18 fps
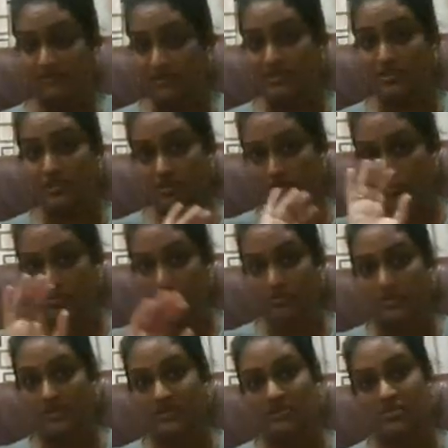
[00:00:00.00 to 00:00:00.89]
once you
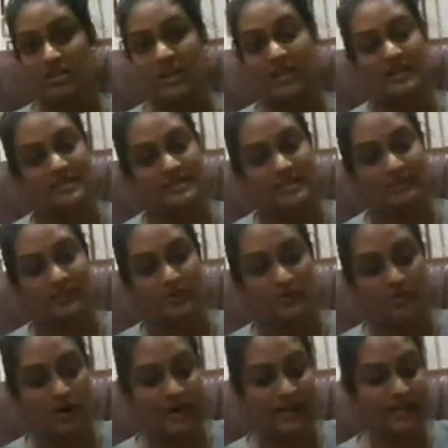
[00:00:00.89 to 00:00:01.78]
know that the child is able
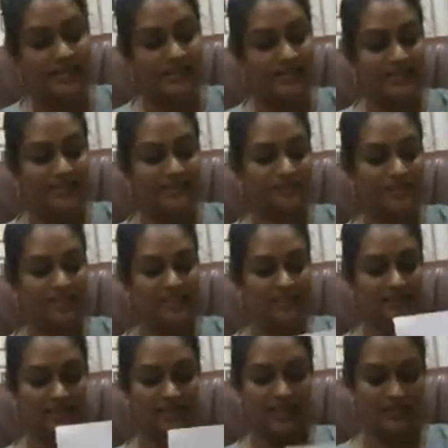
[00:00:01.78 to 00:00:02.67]
to identify
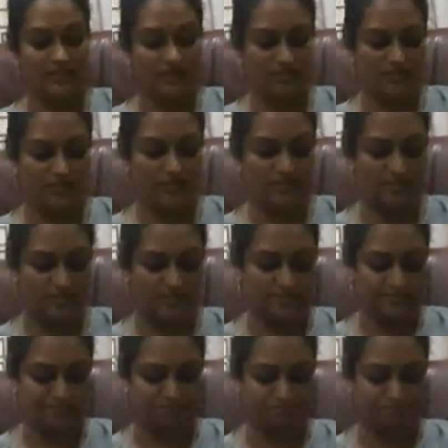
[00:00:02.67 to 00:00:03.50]
the letters,